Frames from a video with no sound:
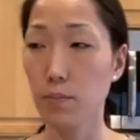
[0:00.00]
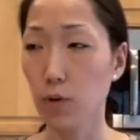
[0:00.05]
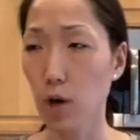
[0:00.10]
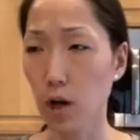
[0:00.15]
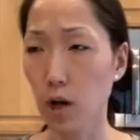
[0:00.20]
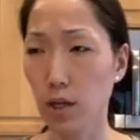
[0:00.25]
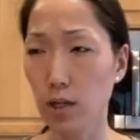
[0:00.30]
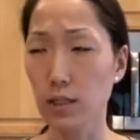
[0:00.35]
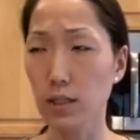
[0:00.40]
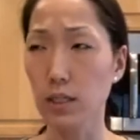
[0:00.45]

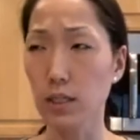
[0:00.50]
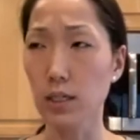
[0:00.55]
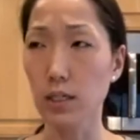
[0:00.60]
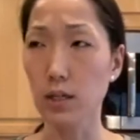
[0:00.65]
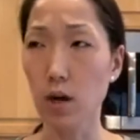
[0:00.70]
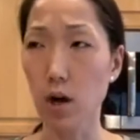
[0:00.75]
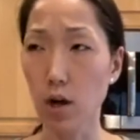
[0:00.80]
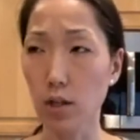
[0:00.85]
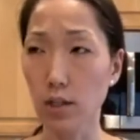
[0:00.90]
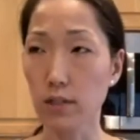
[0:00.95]

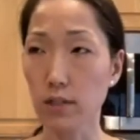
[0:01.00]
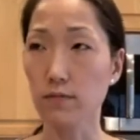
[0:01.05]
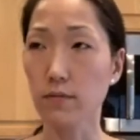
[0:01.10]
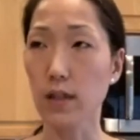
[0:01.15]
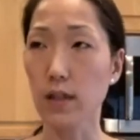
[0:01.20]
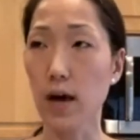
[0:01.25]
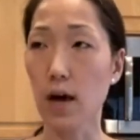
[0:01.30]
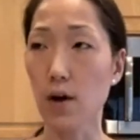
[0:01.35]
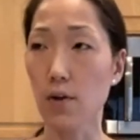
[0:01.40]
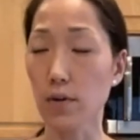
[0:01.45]
broccoli,
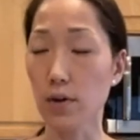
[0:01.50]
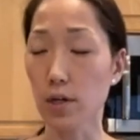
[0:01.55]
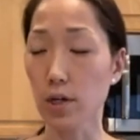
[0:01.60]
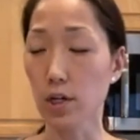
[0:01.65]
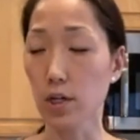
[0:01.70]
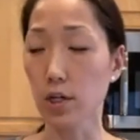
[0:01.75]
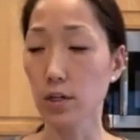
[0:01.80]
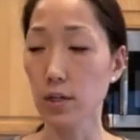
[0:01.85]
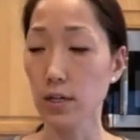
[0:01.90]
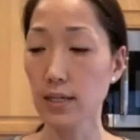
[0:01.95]

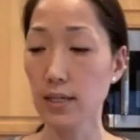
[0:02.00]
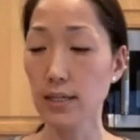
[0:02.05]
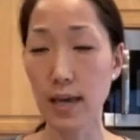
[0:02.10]
cauliflower,